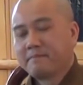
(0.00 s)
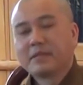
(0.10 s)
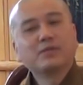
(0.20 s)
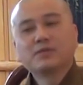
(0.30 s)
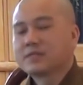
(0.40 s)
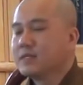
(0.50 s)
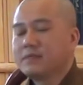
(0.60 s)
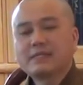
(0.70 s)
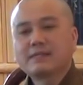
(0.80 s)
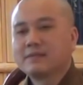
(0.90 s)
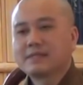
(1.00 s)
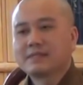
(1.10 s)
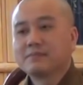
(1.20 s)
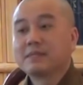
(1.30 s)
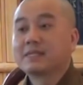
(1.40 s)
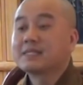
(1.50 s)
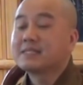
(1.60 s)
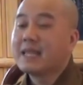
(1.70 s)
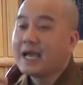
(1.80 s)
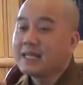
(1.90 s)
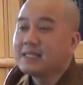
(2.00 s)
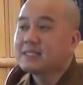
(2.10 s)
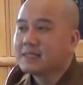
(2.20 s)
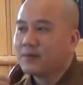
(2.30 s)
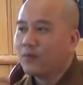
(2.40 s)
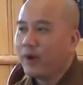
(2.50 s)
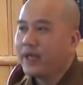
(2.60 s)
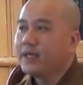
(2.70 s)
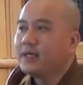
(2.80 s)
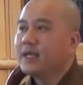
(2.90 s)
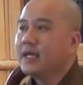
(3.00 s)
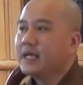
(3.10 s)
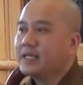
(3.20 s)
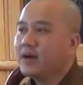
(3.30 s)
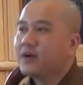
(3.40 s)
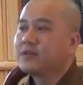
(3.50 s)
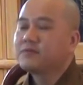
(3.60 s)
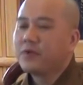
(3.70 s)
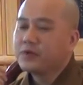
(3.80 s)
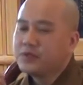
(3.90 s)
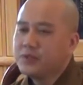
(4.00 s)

But you still need to listen, because that is the way in order for